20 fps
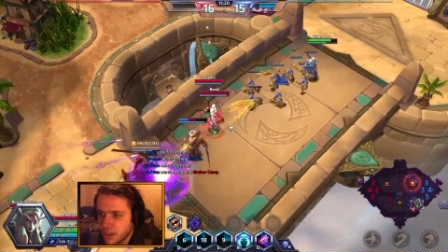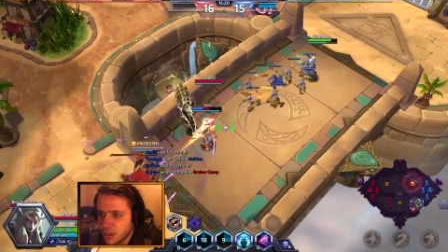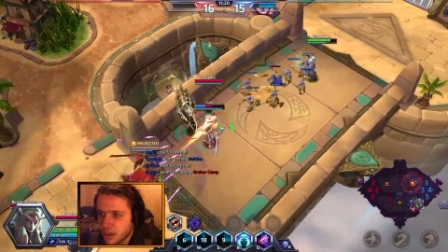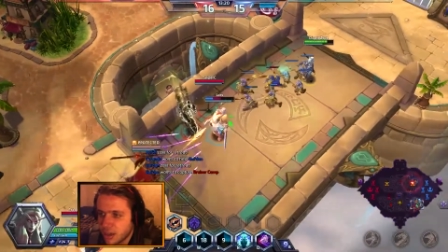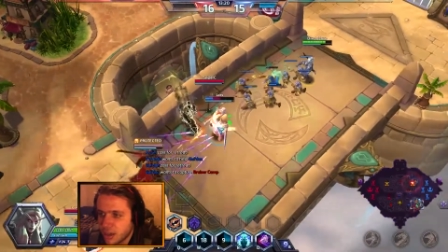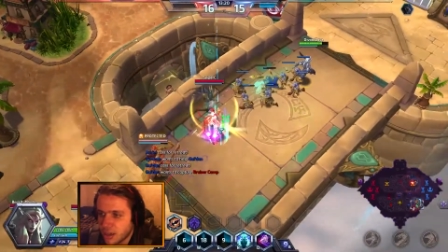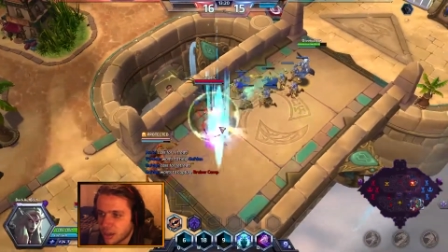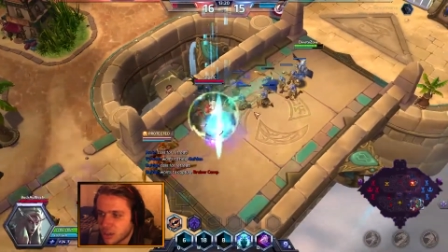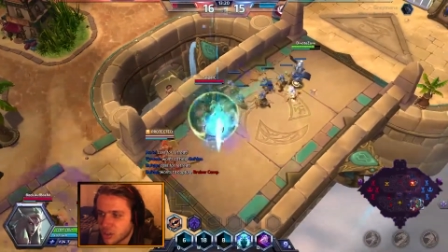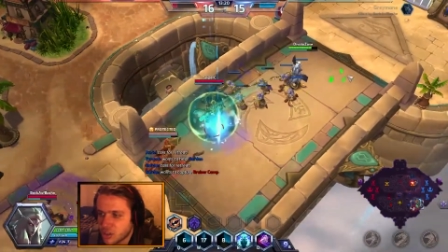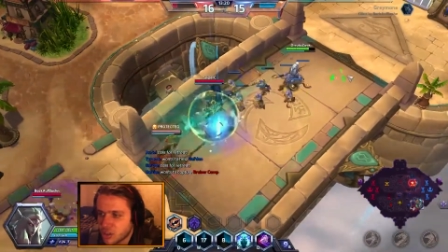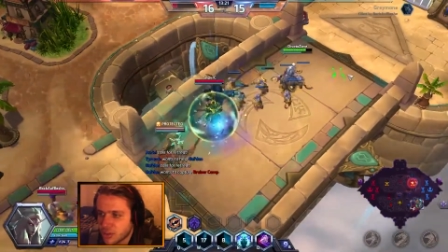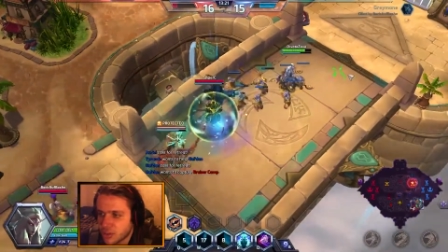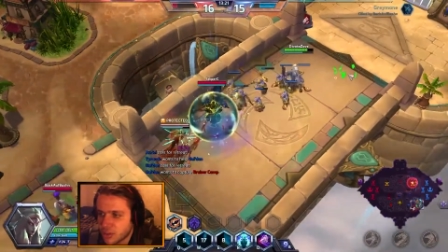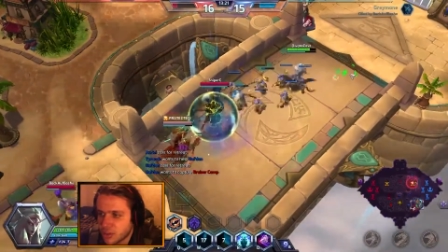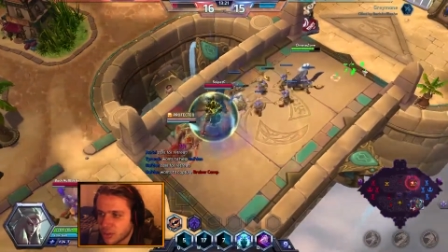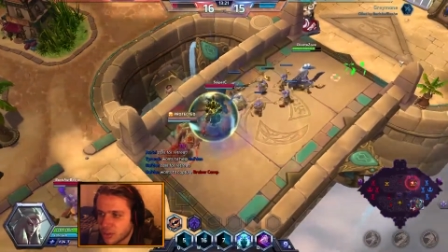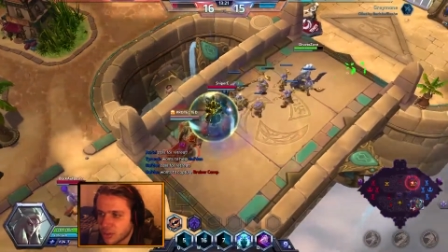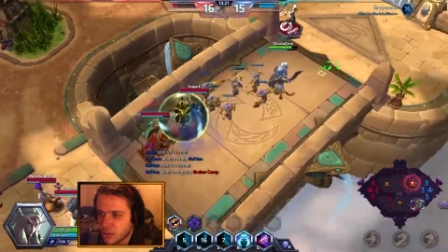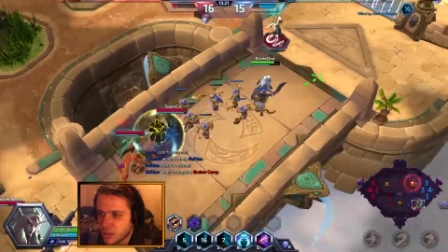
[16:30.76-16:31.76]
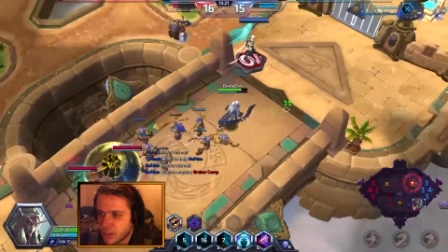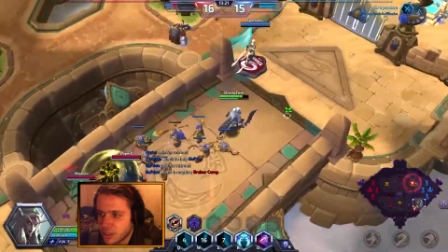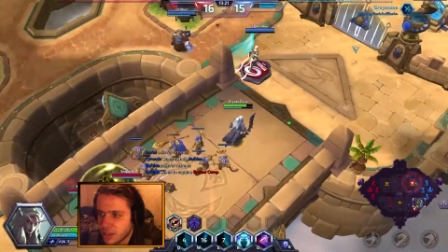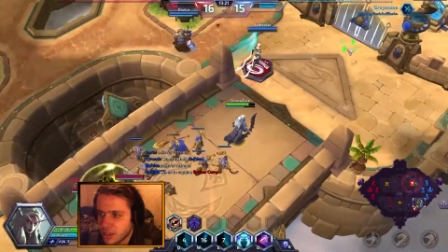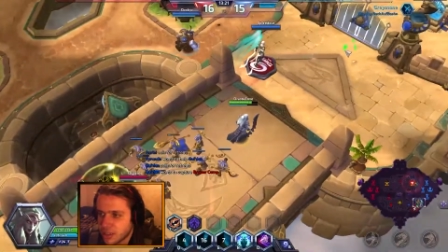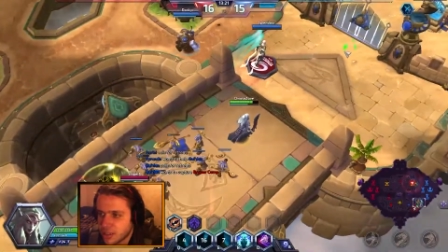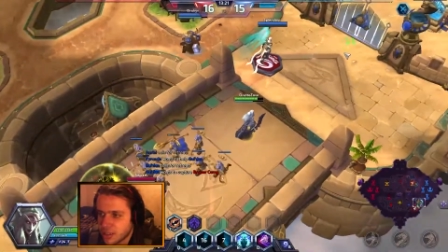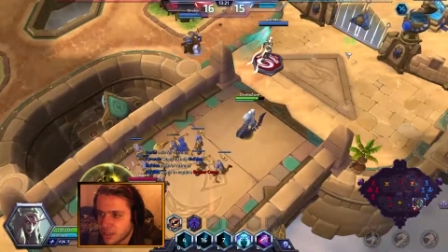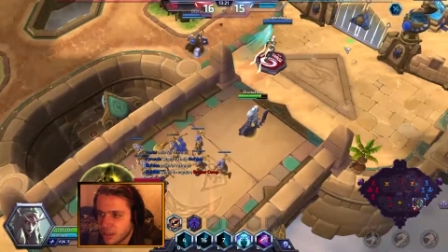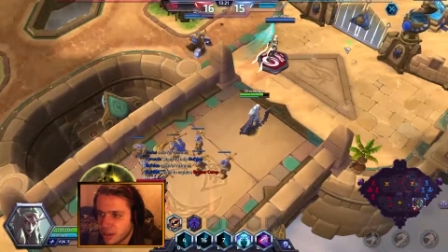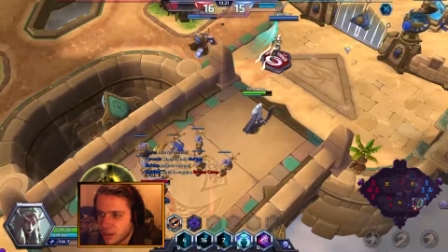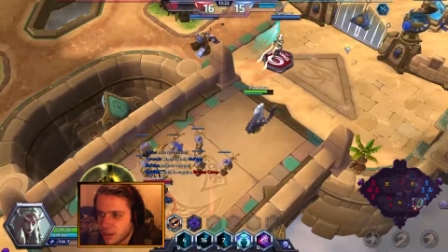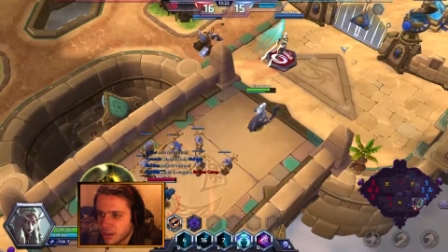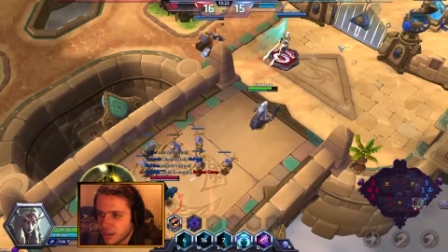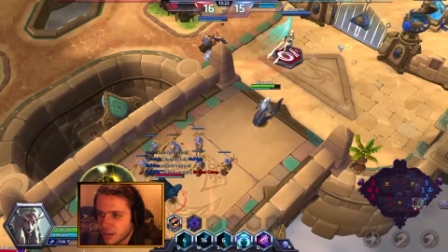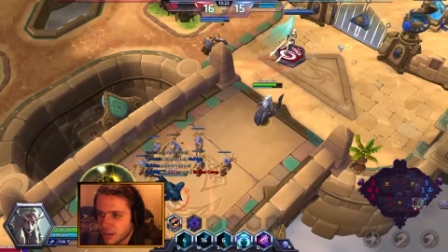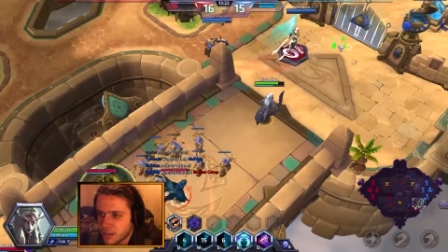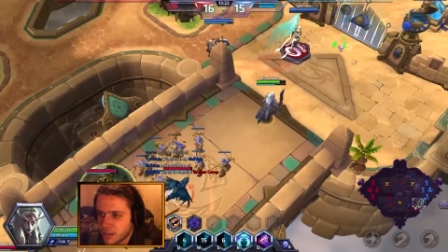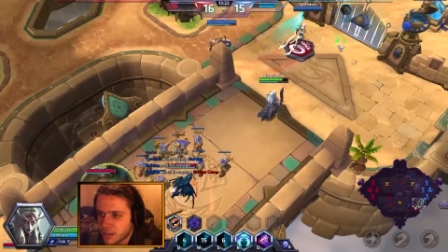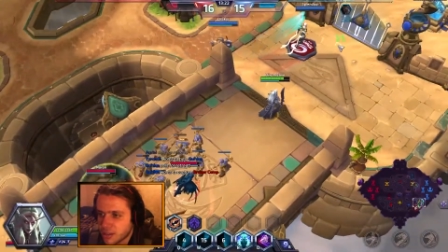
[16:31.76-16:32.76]
I'm just going to get
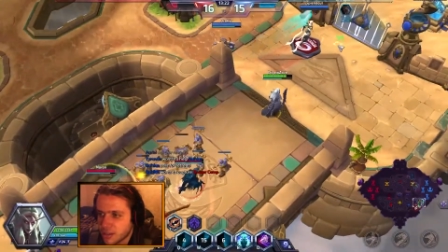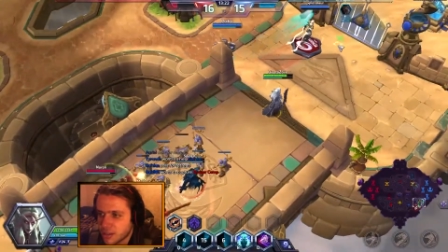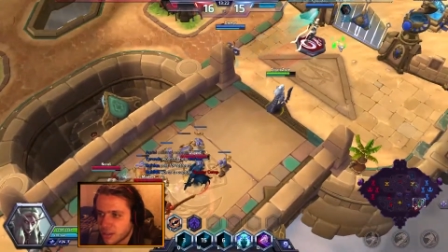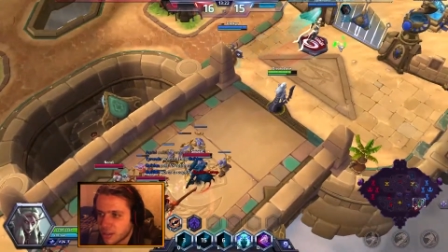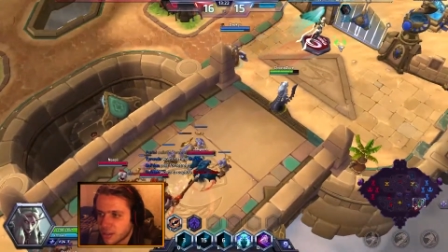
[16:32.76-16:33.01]
annihilated.